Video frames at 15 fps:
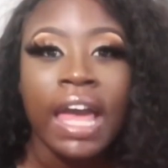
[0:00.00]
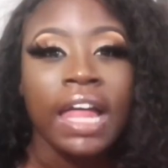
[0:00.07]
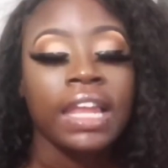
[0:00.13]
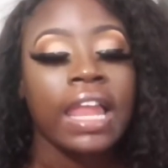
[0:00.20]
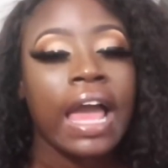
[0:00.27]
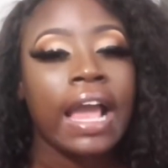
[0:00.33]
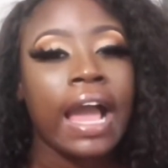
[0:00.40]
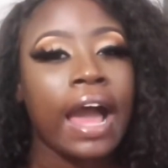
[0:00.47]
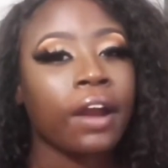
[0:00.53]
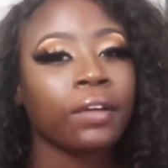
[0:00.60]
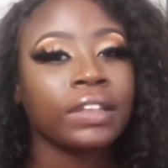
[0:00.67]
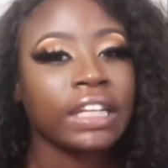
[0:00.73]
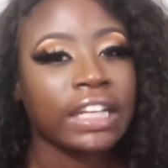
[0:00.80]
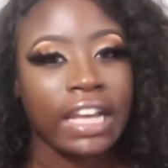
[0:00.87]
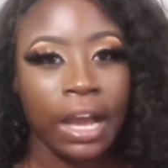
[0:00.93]
Like, I don't
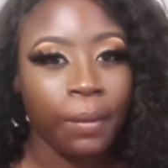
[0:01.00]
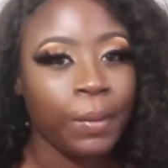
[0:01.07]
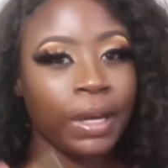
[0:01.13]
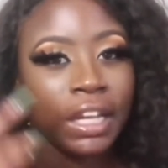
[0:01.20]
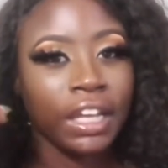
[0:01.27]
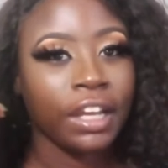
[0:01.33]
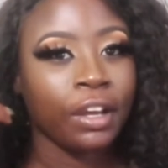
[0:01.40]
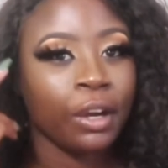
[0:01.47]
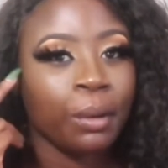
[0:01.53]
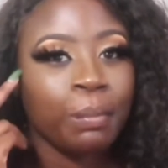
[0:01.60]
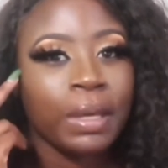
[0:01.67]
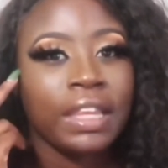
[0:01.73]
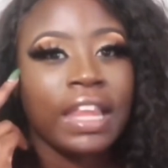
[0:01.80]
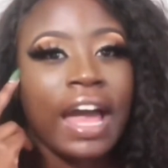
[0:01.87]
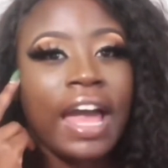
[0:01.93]
think y'all really hearing
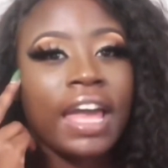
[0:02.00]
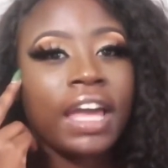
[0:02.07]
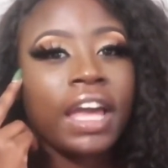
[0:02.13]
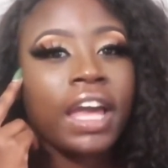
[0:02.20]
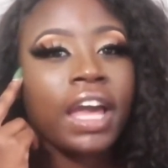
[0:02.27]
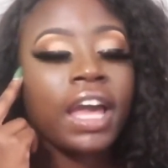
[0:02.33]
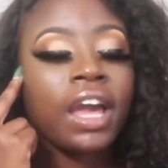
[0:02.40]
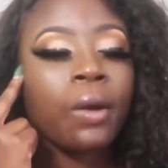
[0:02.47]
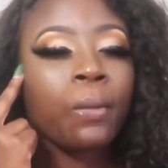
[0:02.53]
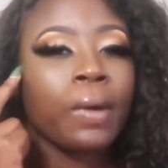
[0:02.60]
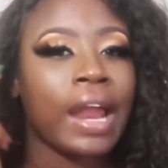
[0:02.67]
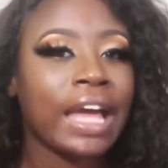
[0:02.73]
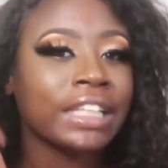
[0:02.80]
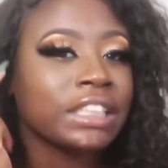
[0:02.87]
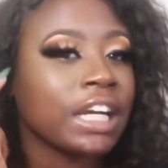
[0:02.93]
me. Like, when
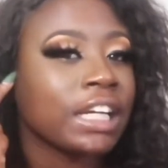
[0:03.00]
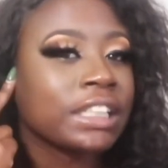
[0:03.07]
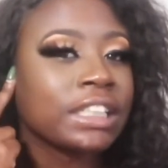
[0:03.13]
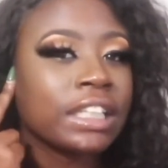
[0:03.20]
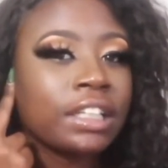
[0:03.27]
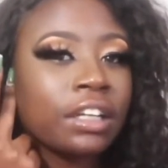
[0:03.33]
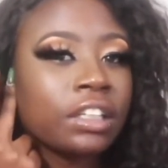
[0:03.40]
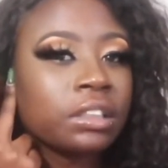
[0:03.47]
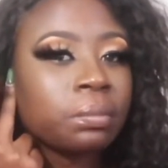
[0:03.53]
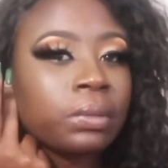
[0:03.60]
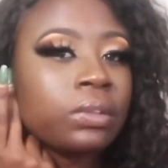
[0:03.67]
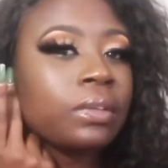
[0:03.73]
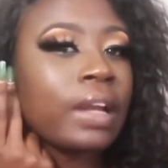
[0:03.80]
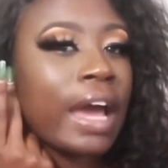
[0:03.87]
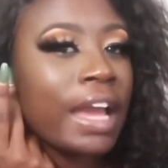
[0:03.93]
I started seeing those
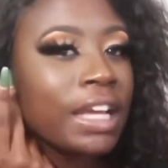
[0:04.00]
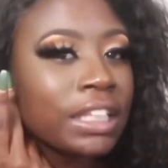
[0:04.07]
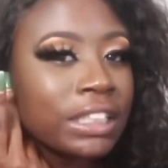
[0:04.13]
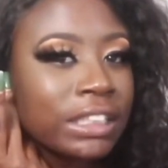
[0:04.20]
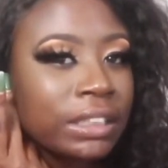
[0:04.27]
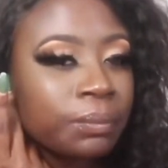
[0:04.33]
blue lights